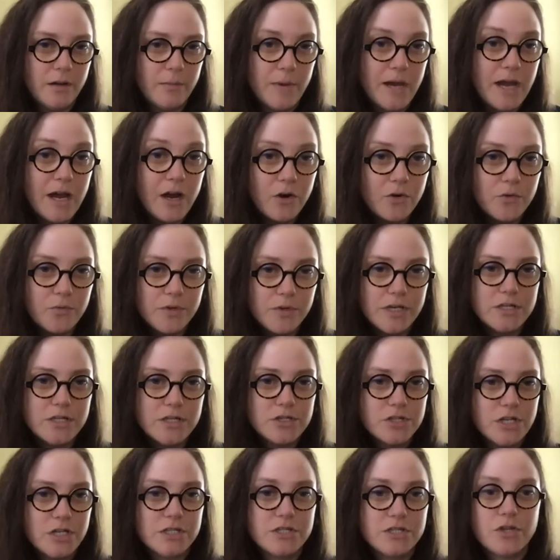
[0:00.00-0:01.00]

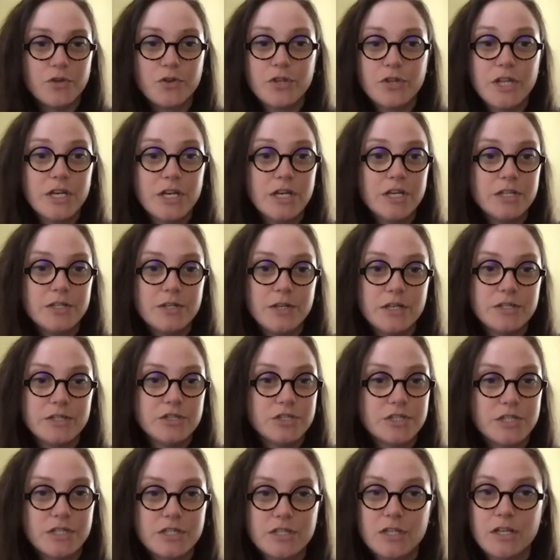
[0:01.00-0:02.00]
outreach. And so then it
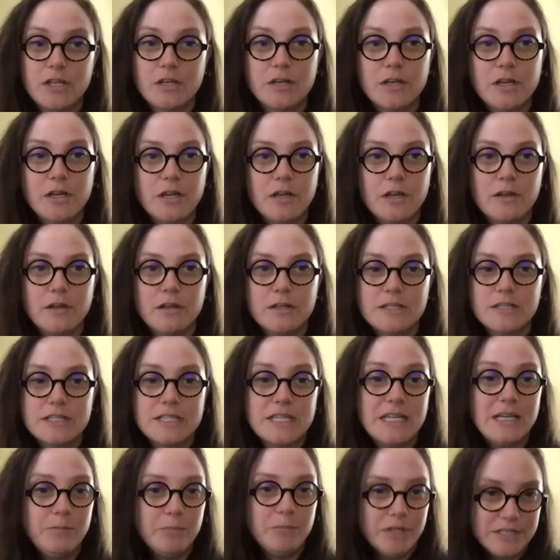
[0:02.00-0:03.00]
just is a
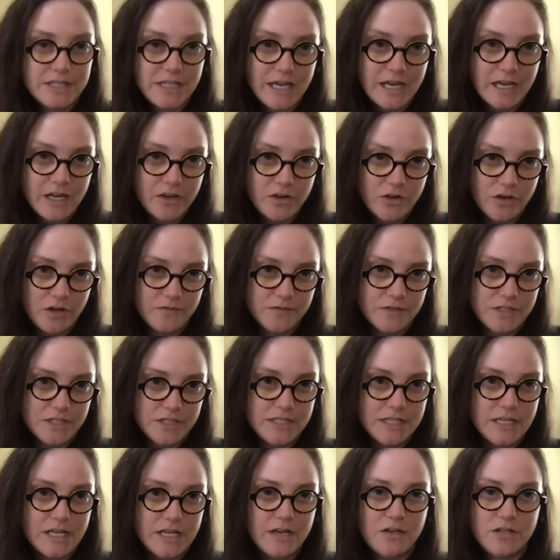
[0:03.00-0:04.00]
seamless handoff to
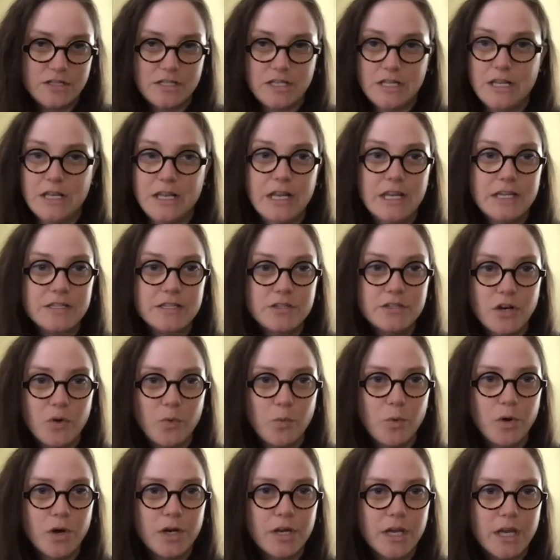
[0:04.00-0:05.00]
sales, and then they start
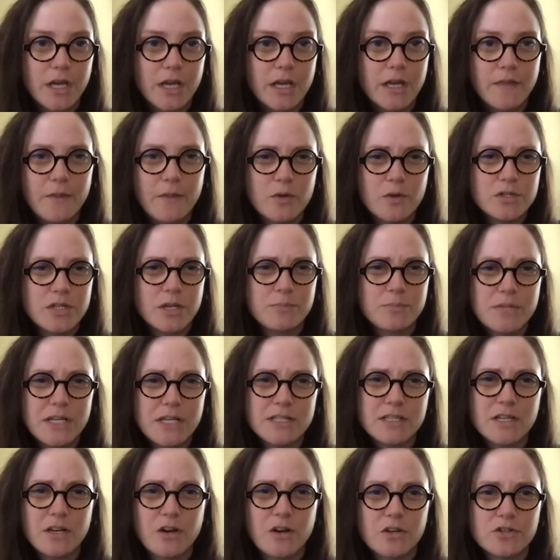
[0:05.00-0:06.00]
working it. And those
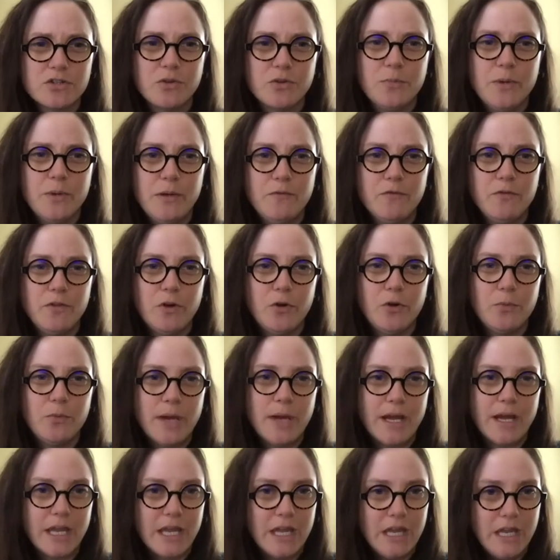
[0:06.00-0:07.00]
updates can also be flowed
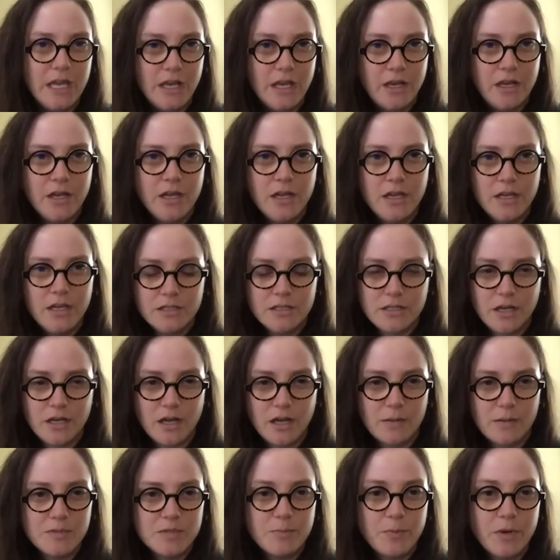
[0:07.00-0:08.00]
back in to
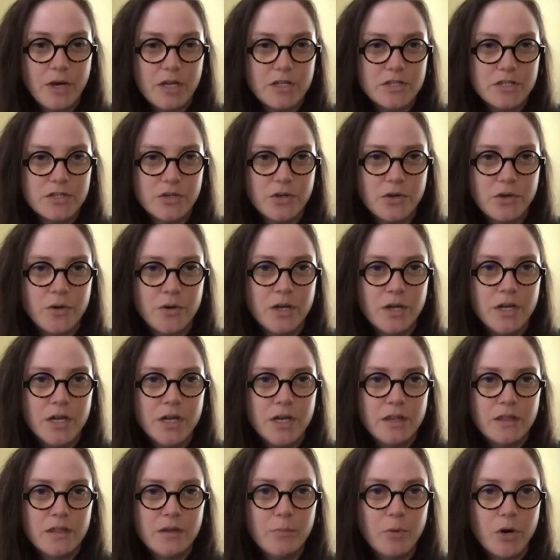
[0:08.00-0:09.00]
HubSpot. So
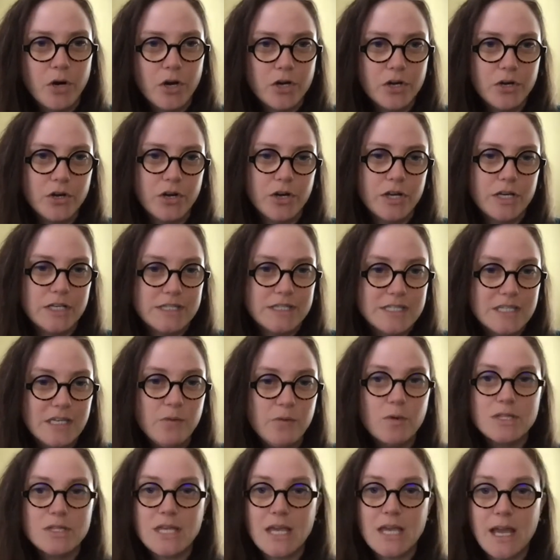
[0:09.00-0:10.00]
the marketer can see
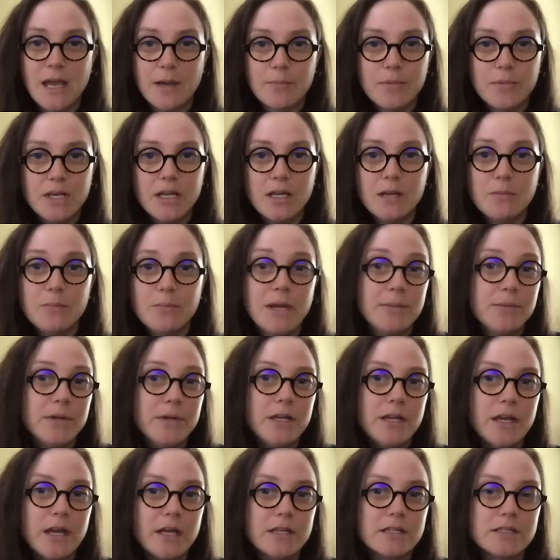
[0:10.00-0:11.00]
what's happening, and
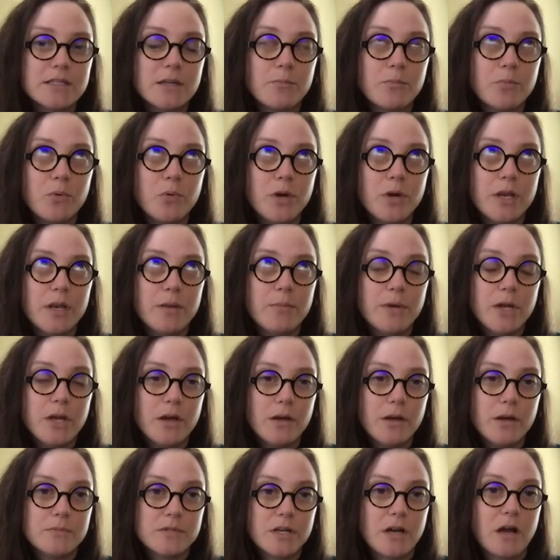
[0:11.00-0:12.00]
maybe at some point it
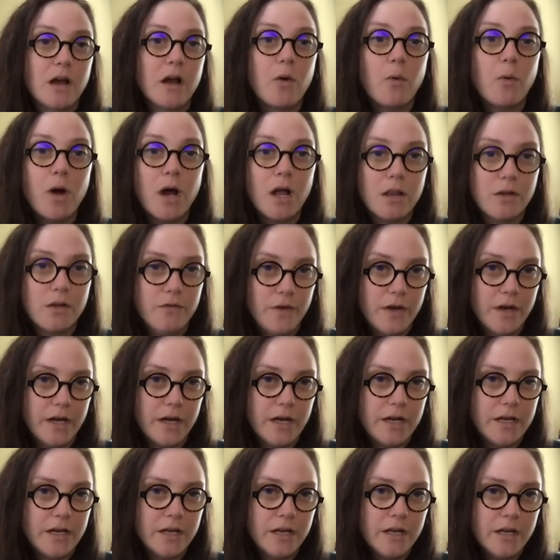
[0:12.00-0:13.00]
becomes not
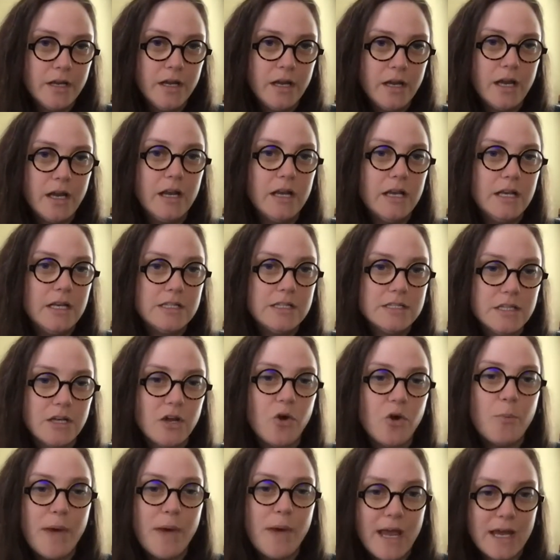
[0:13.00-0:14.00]
qualified and it needs to
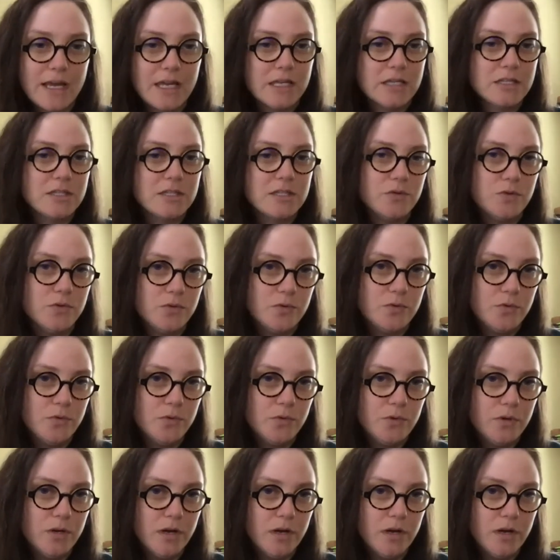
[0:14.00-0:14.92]
go back into